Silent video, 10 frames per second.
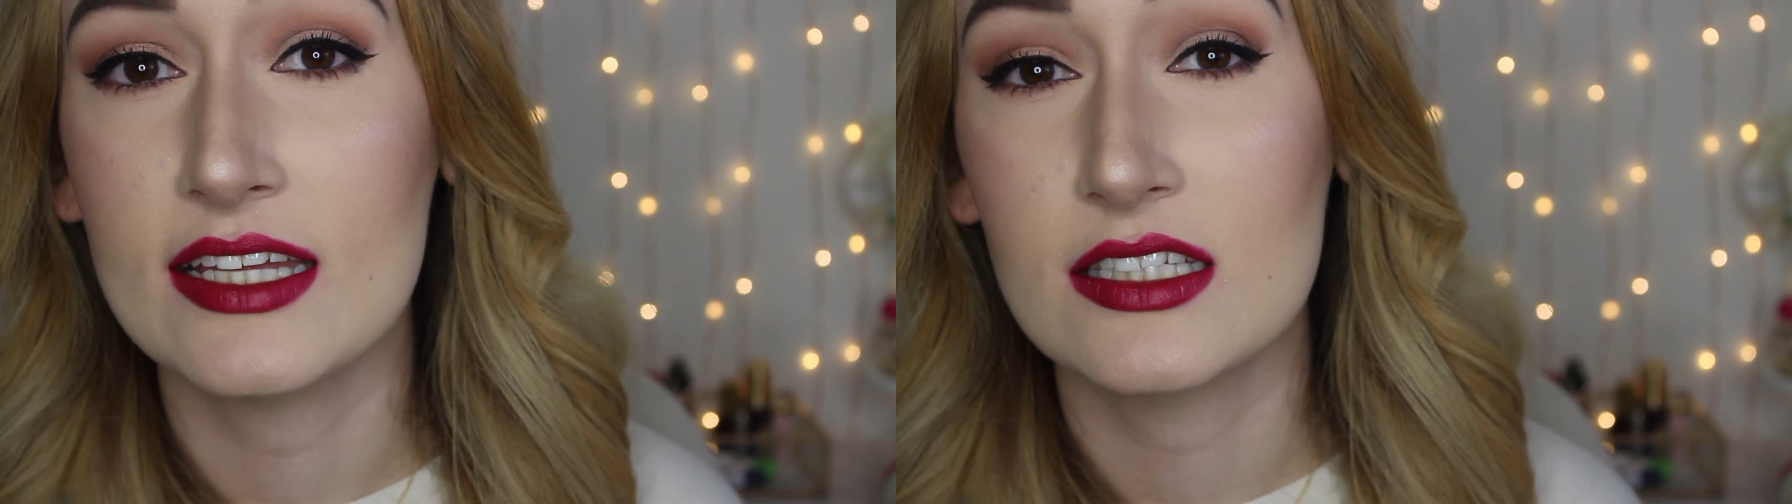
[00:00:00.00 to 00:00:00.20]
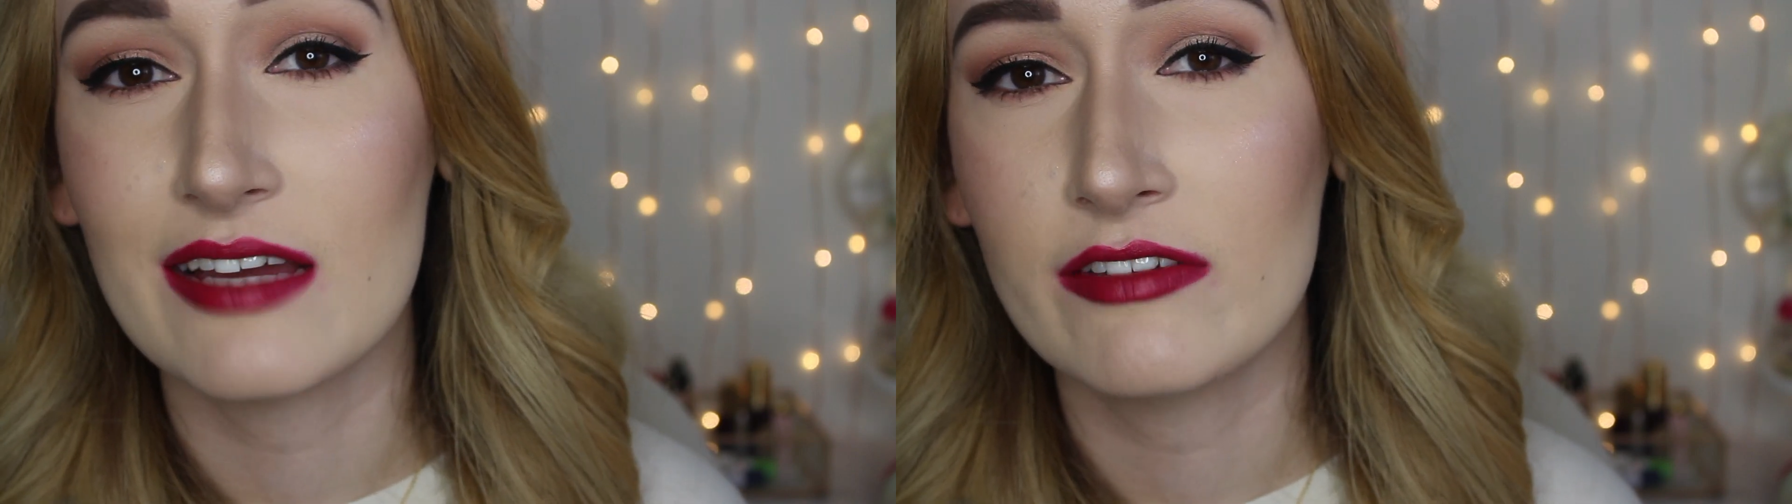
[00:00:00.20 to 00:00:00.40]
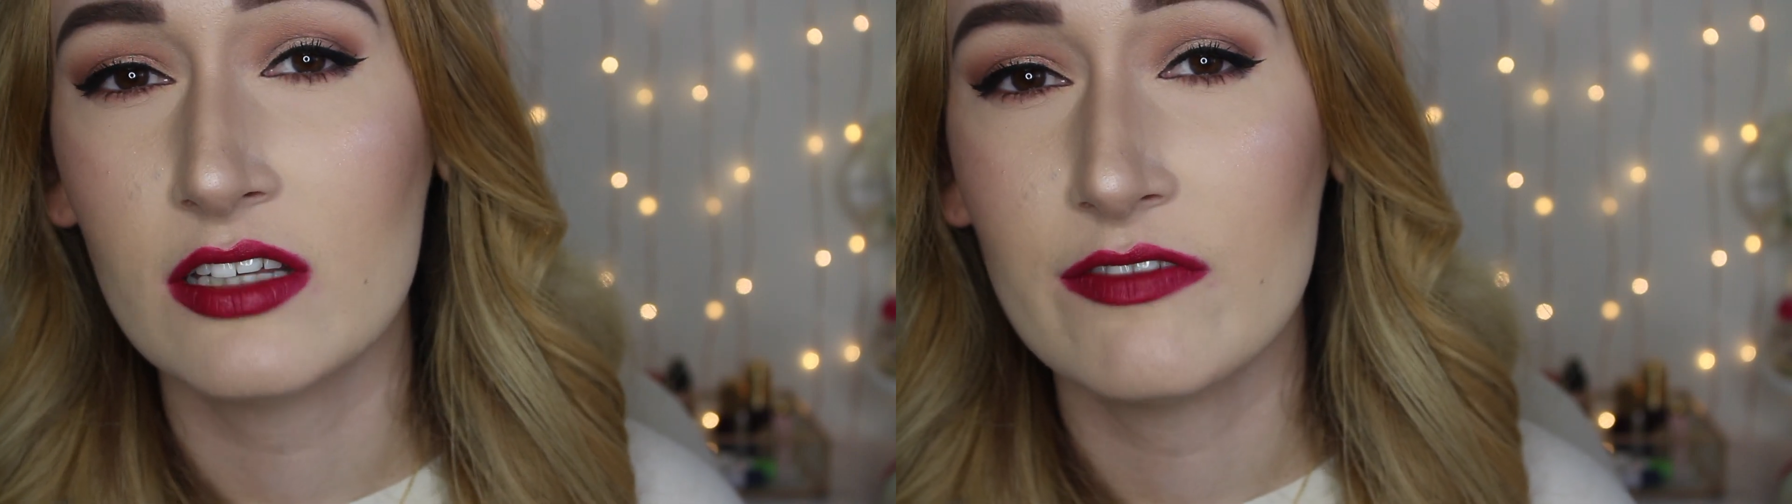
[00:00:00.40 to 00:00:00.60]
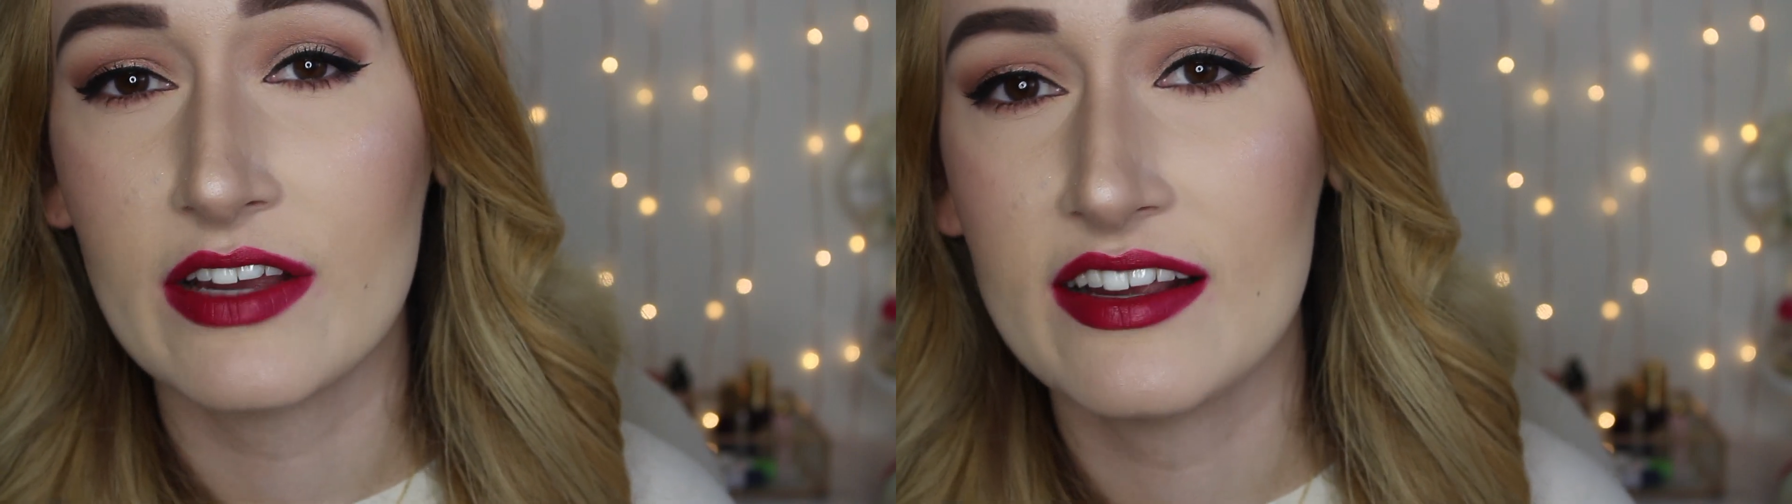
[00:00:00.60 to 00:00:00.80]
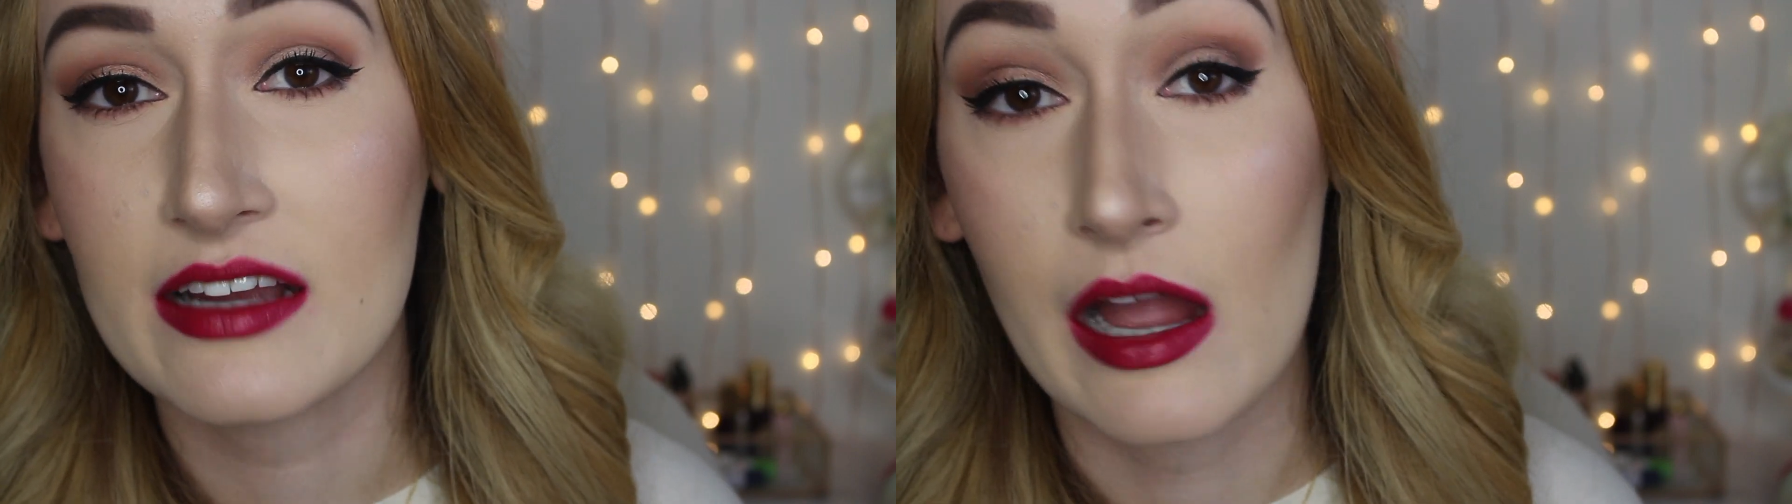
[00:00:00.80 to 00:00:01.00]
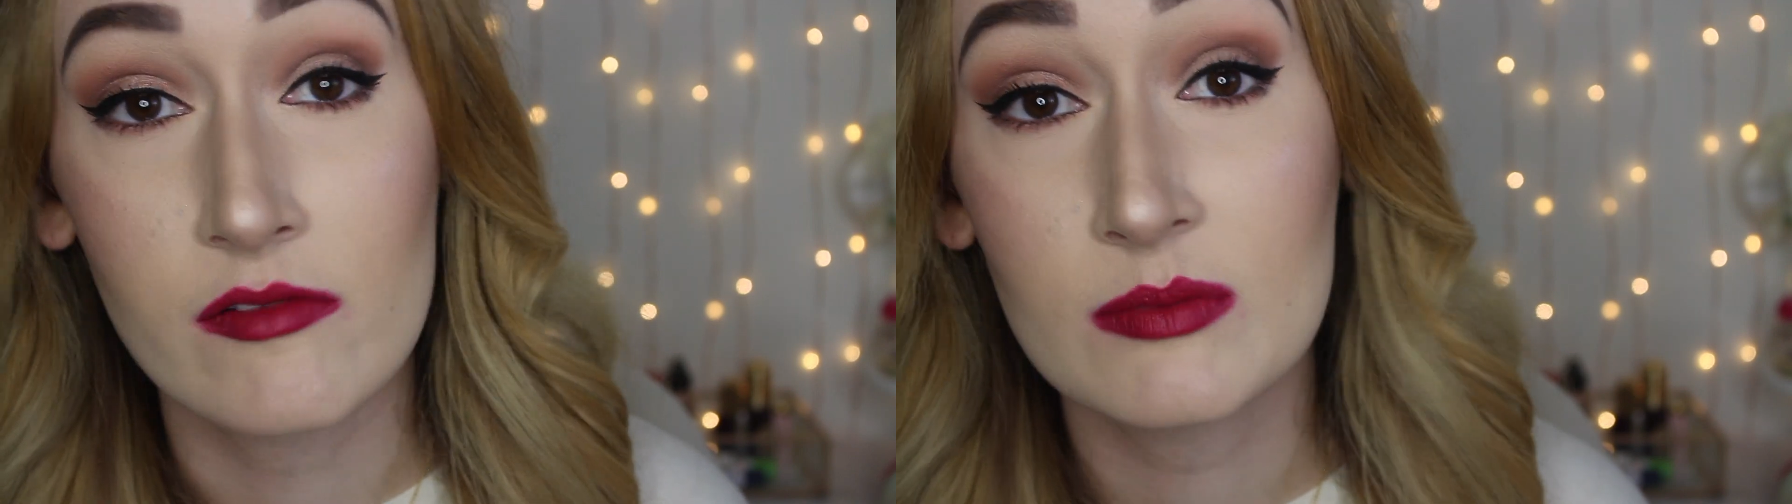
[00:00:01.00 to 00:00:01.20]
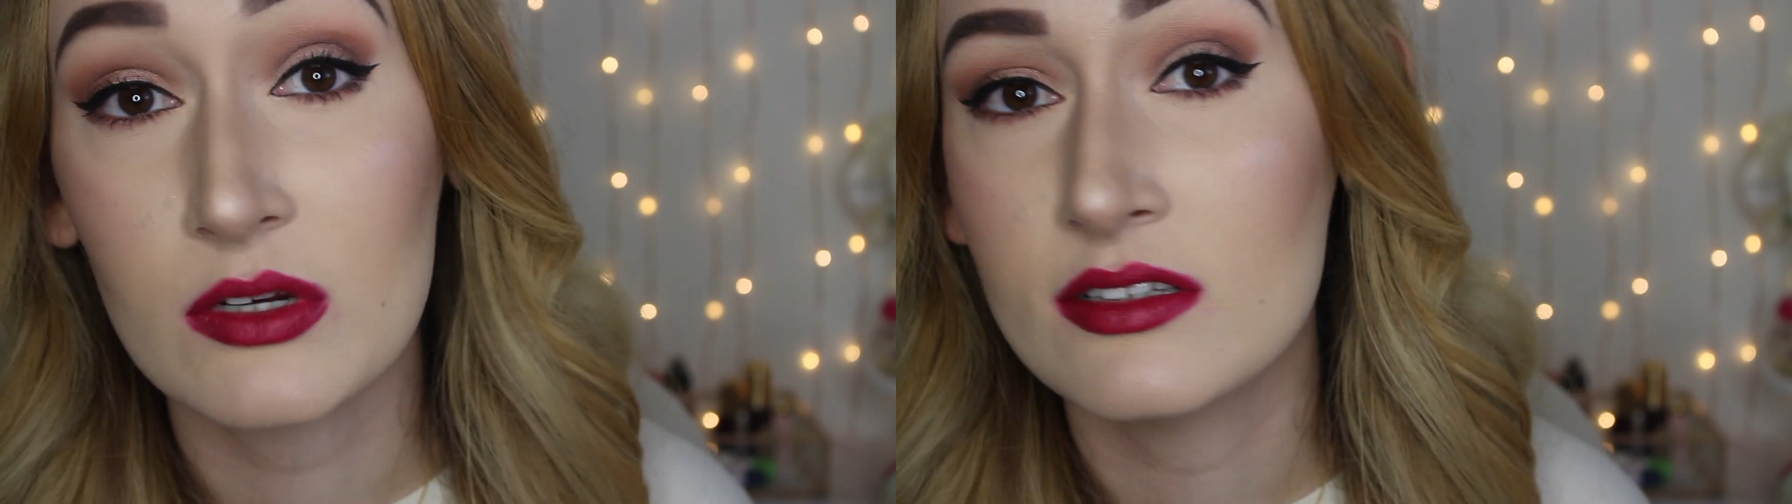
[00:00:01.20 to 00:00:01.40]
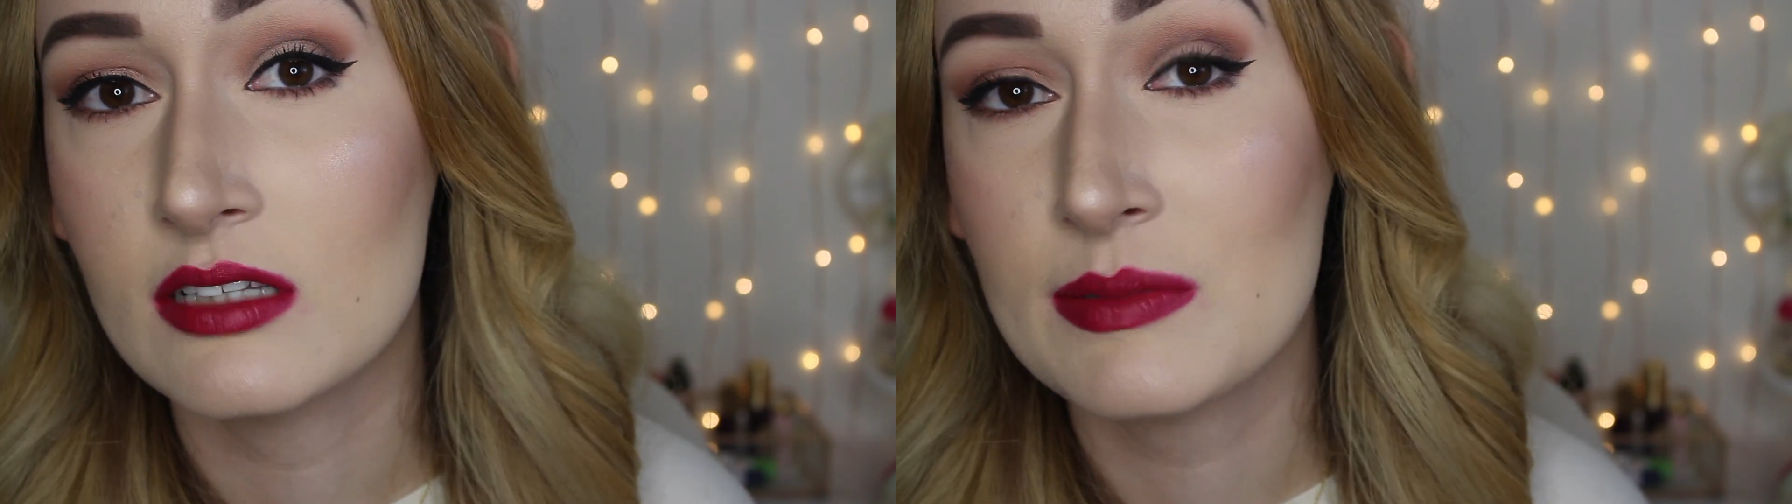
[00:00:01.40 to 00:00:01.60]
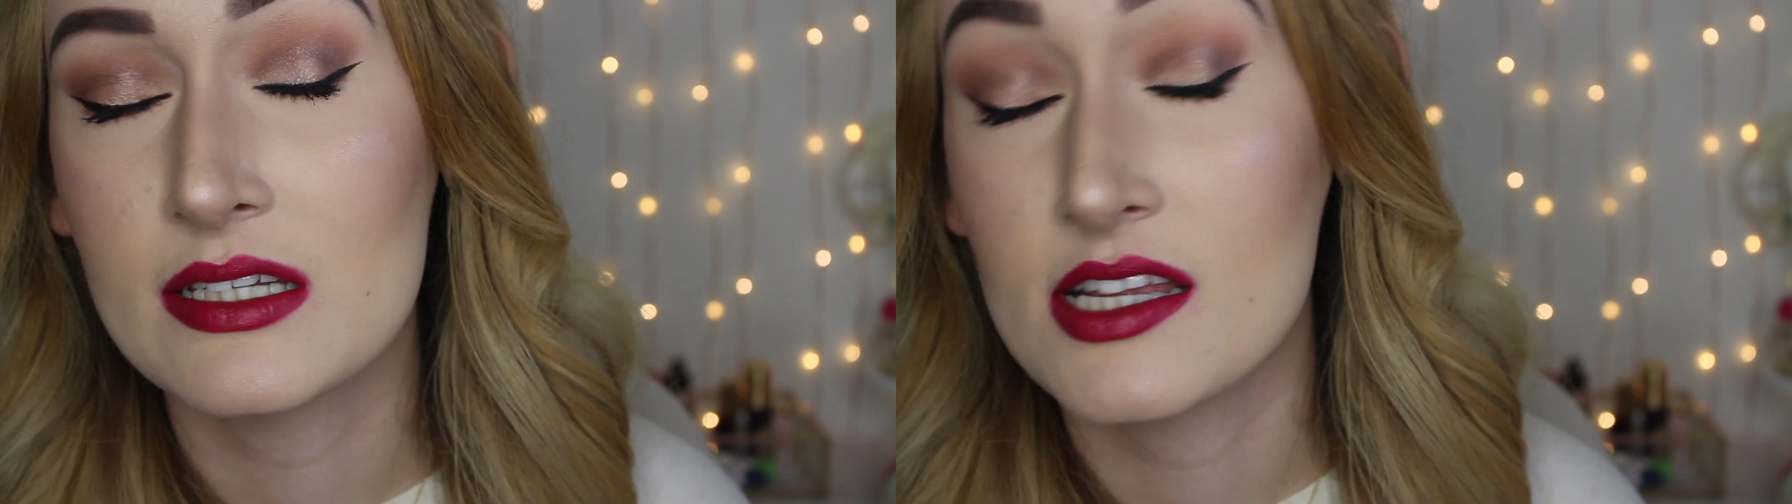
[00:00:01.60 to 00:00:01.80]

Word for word: It's definitely very comfortable on the lips.